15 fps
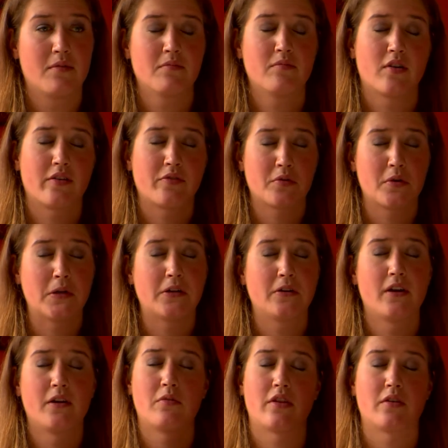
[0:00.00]
whatever we were
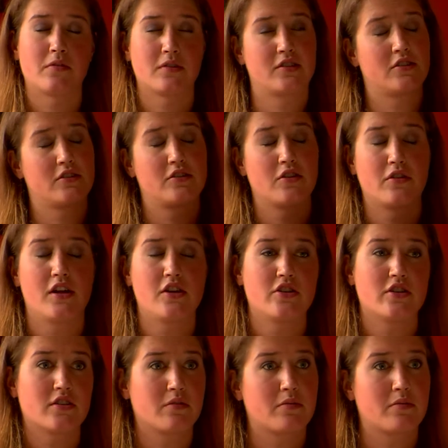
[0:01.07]
doing, whether it was Stone Ages or